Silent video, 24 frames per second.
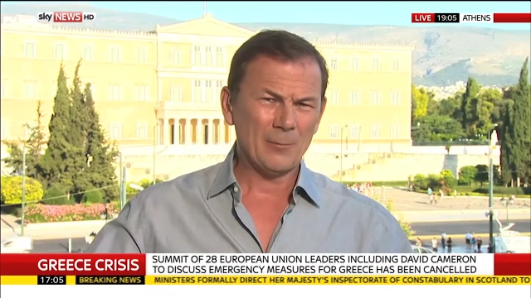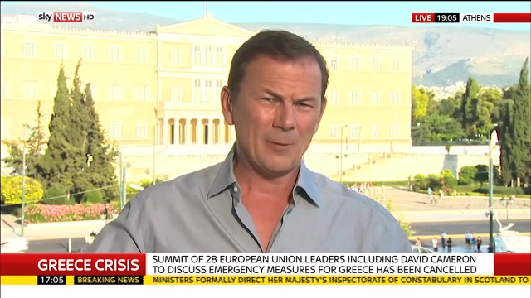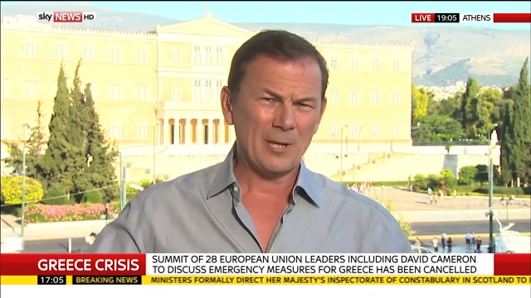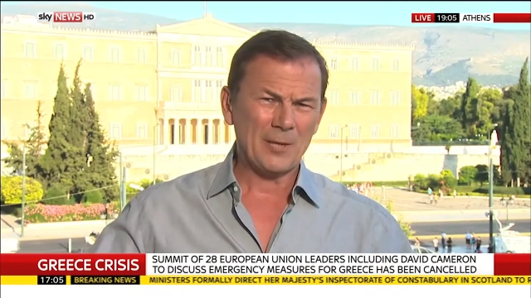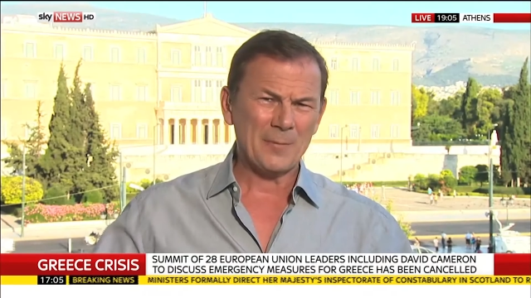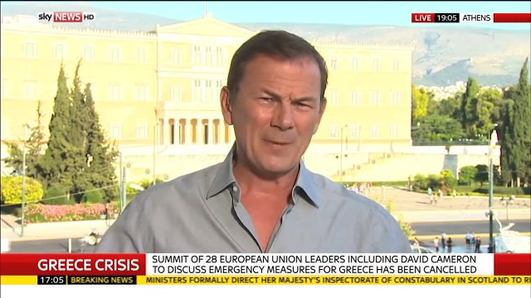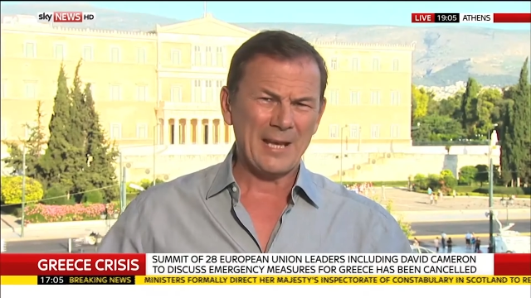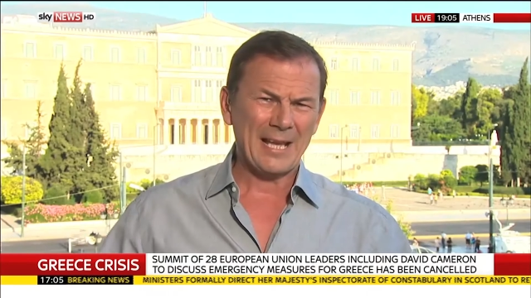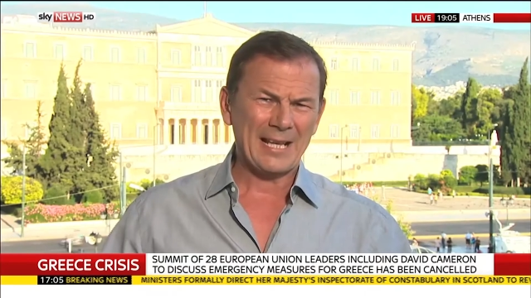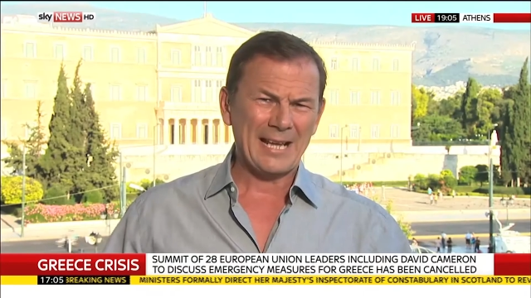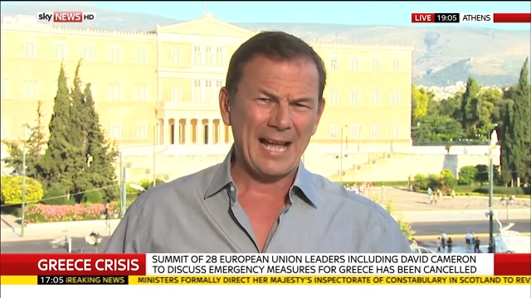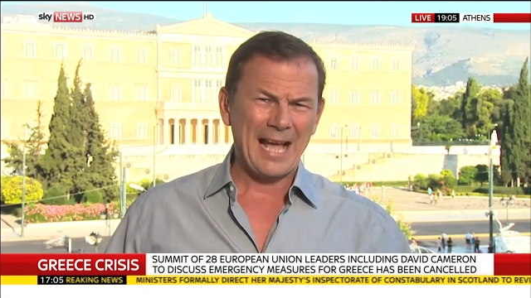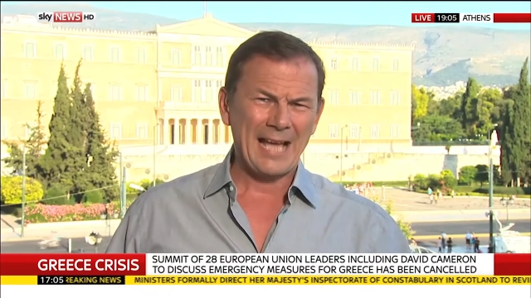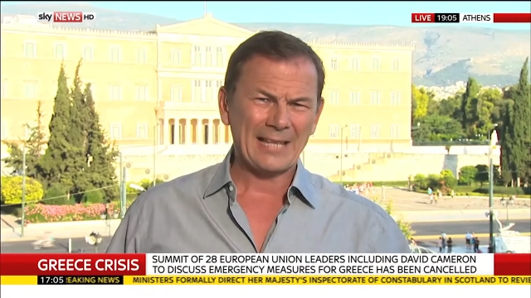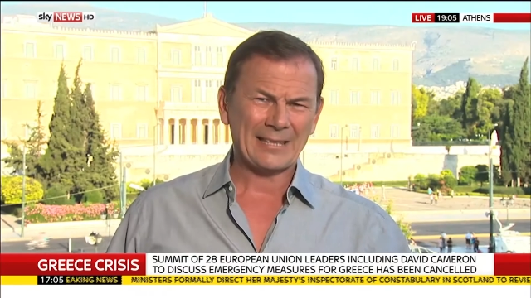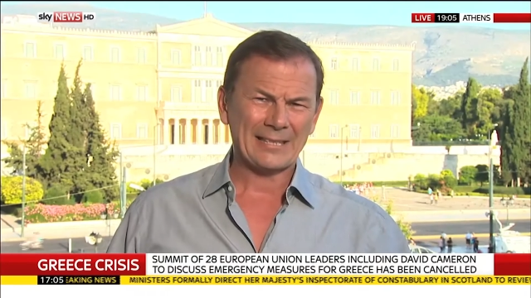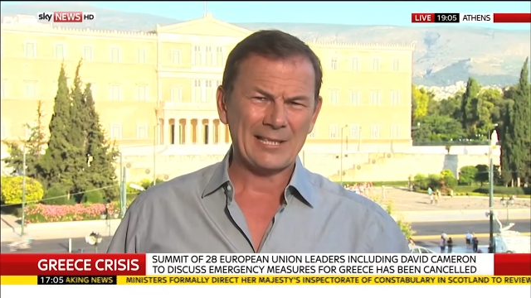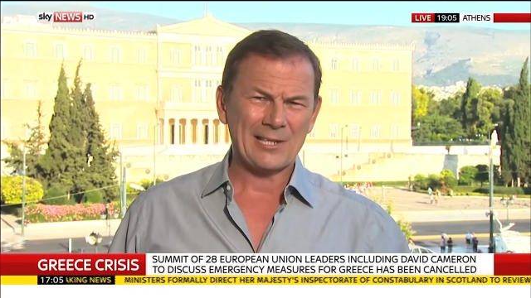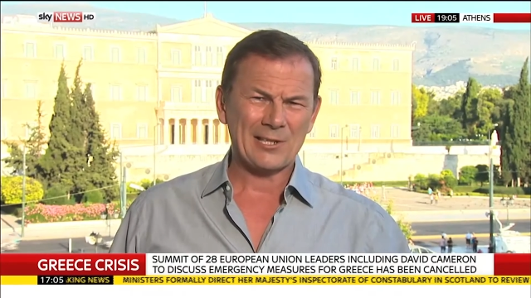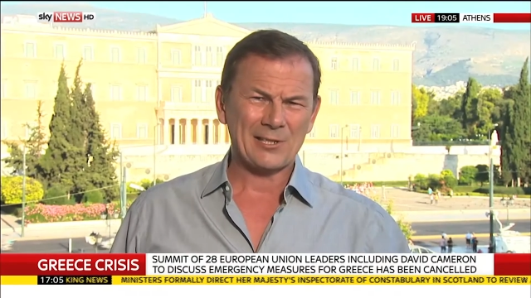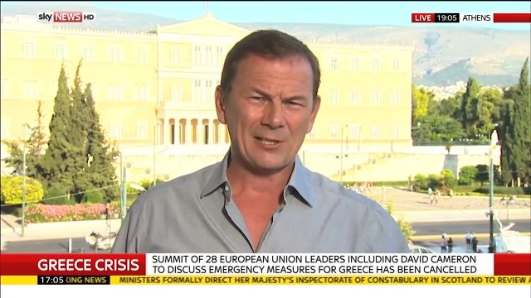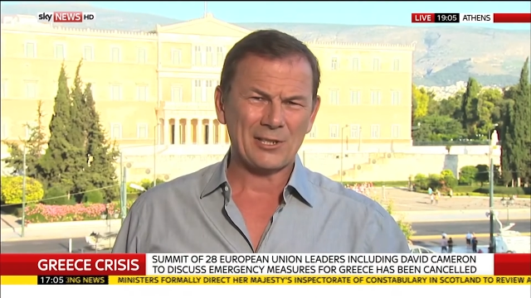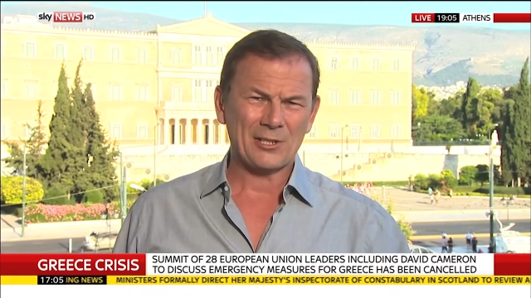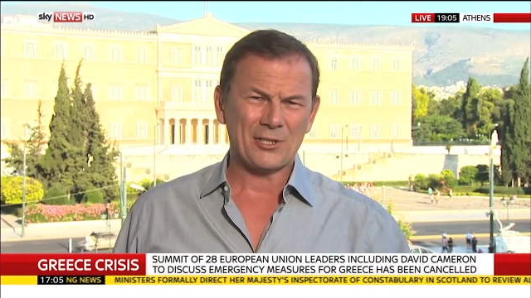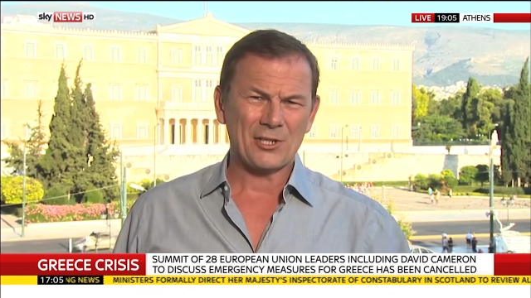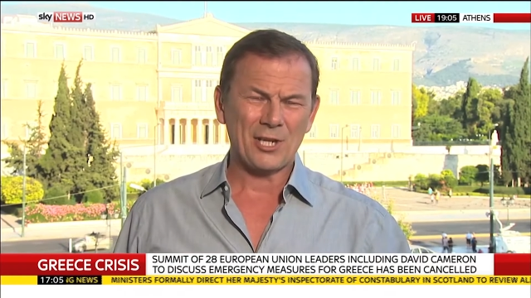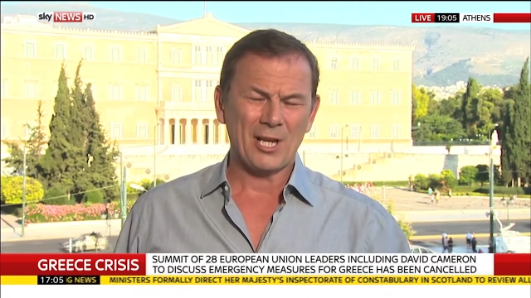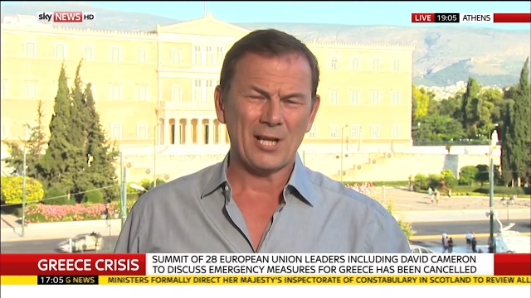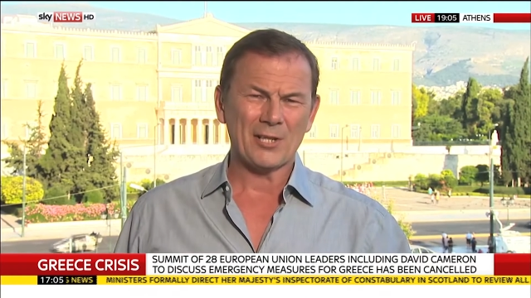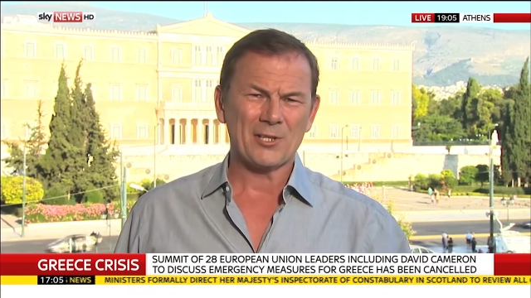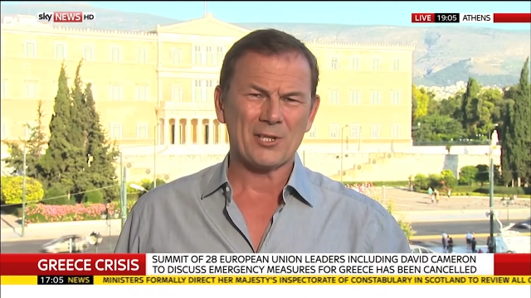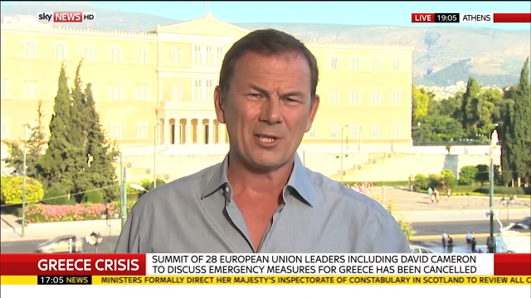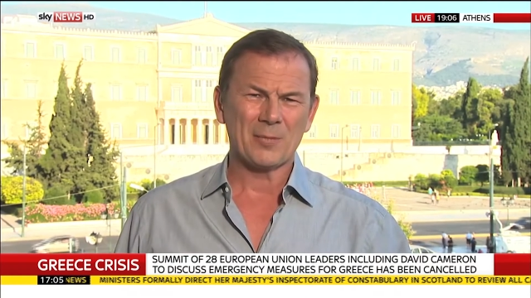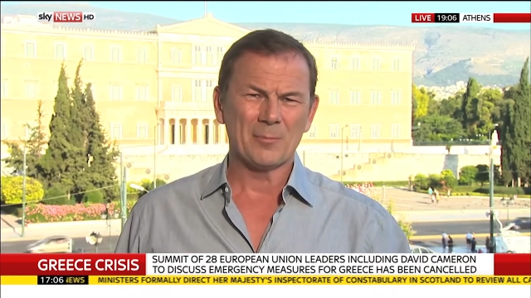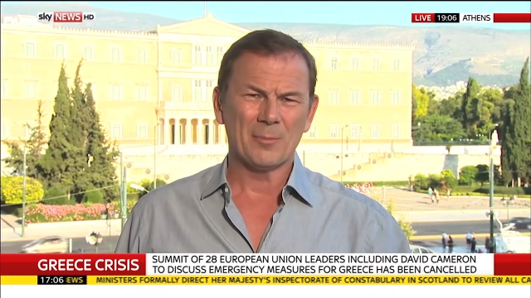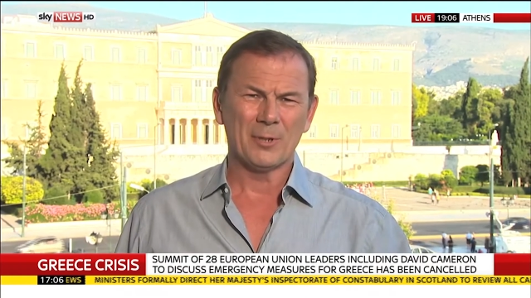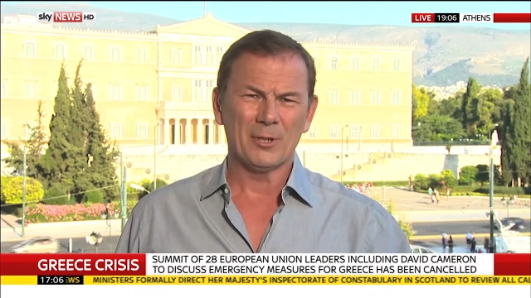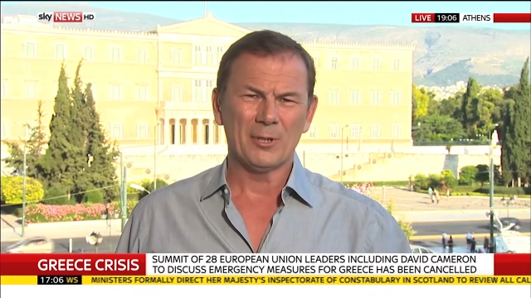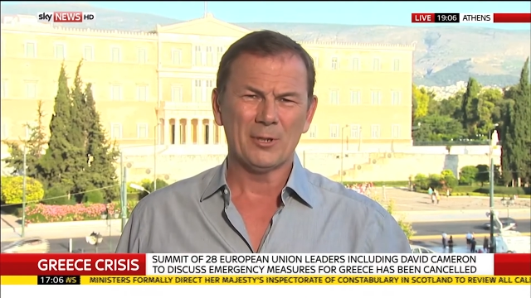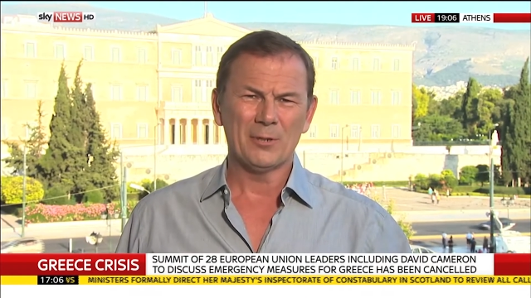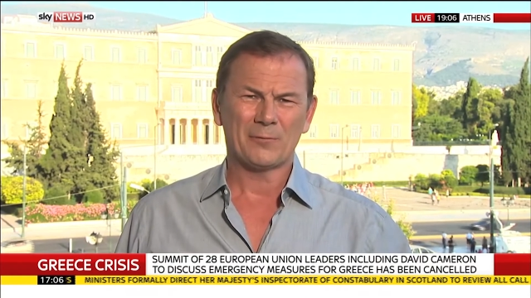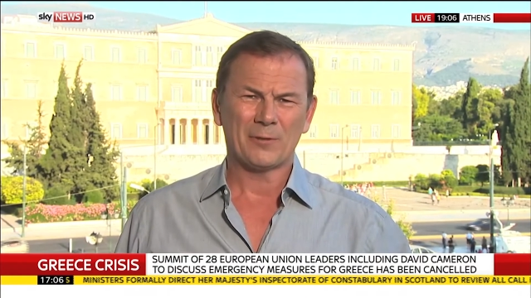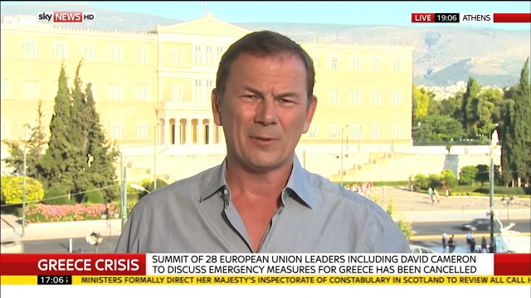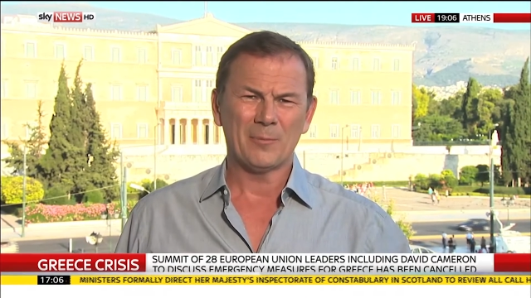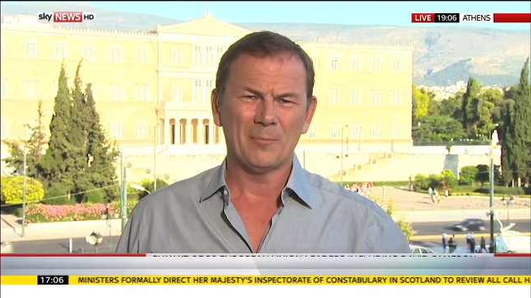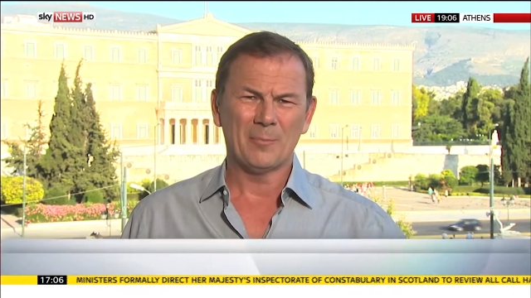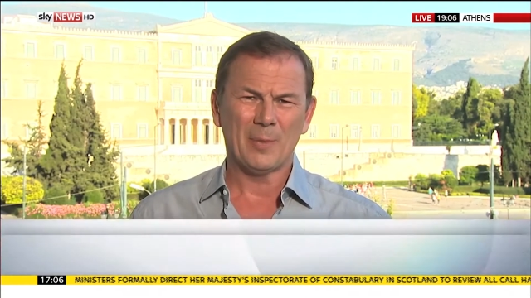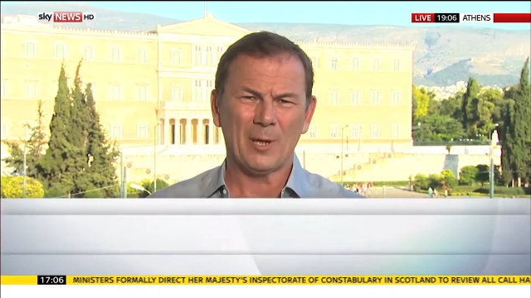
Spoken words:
with me in Athens to judge the mood from